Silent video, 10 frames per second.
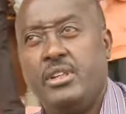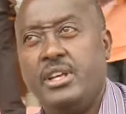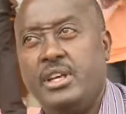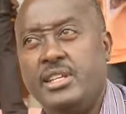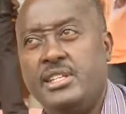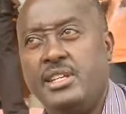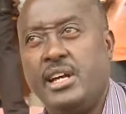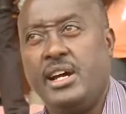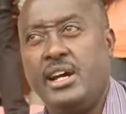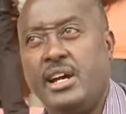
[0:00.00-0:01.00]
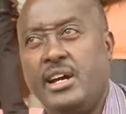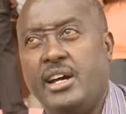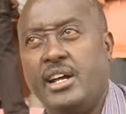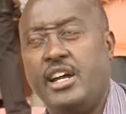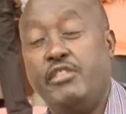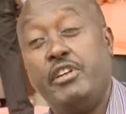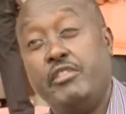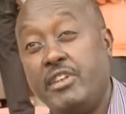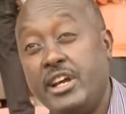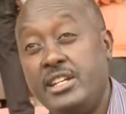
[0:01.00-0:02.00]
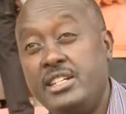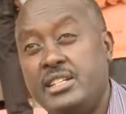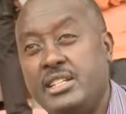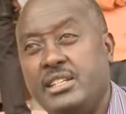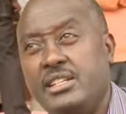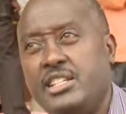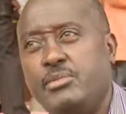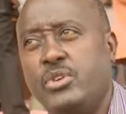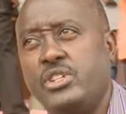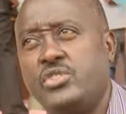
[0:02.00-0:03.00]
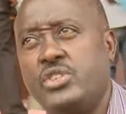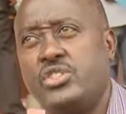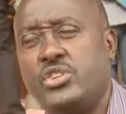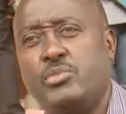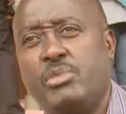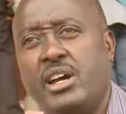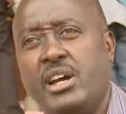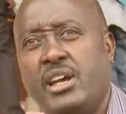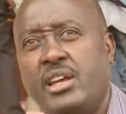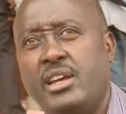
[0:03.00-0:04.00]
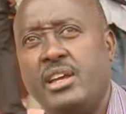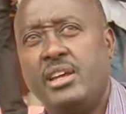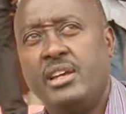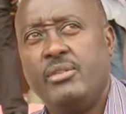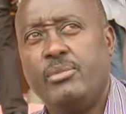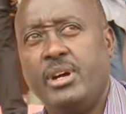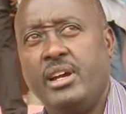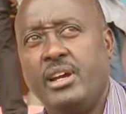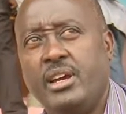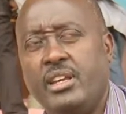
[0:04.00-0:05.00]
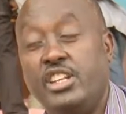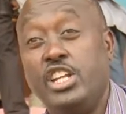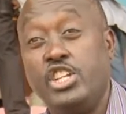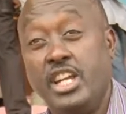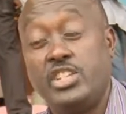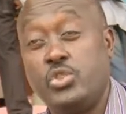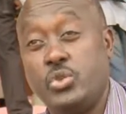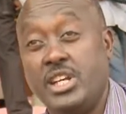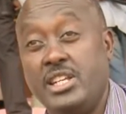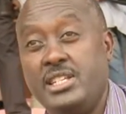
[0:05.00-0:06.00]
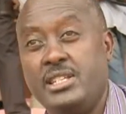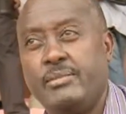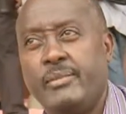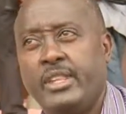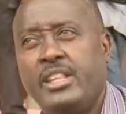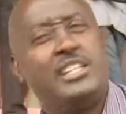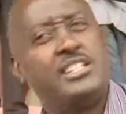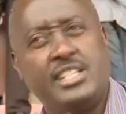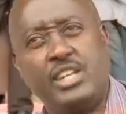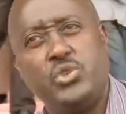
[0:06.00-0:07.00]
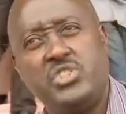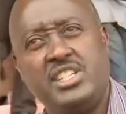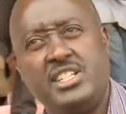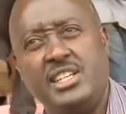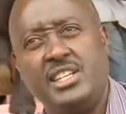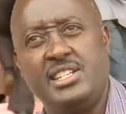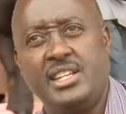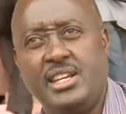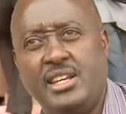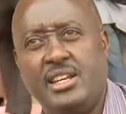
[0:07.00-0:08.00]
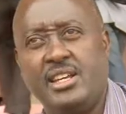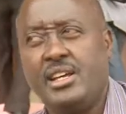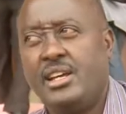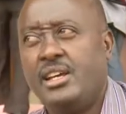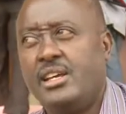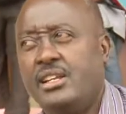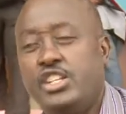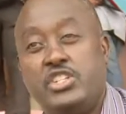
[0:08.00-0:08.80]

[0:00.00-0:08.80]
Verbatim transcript: the uh, unverified SIM registrations by by in the next two days, that's UCC's uh,